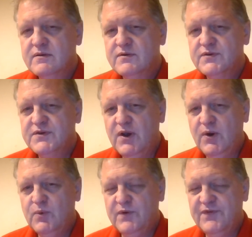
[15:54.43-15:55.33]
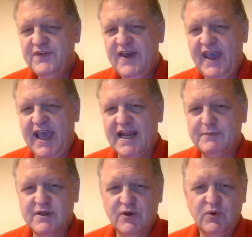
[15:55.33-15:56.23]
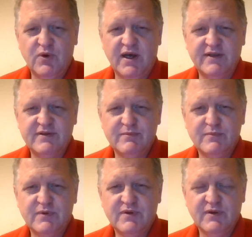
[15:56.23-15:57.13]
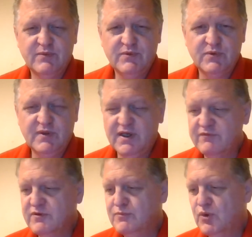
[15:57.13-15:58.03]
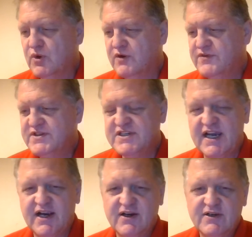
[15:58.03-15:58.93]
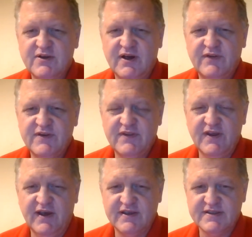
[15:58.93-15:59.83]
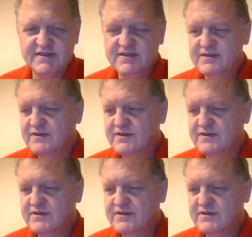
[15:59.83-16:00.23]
So with that, I'm going to go on to cover more of the chart on the thes.